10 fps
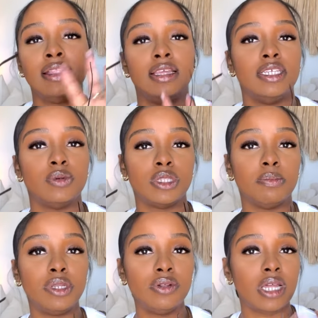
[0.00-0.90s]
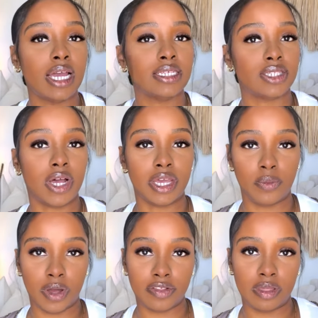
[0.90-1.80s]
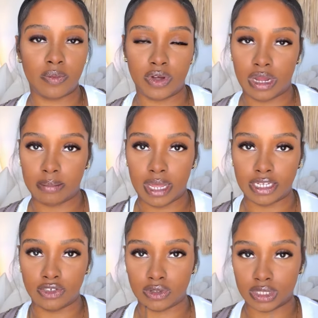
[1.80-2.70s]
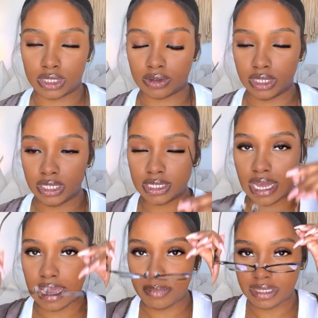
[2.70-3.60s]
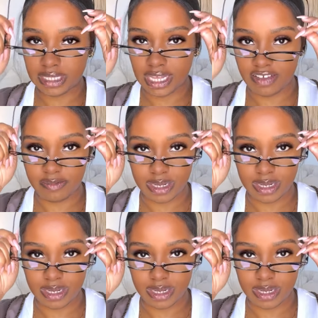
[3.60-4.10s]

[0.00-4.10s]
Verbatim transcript: these with the blue light so I can wear them when I'm like doing screen time and stuff.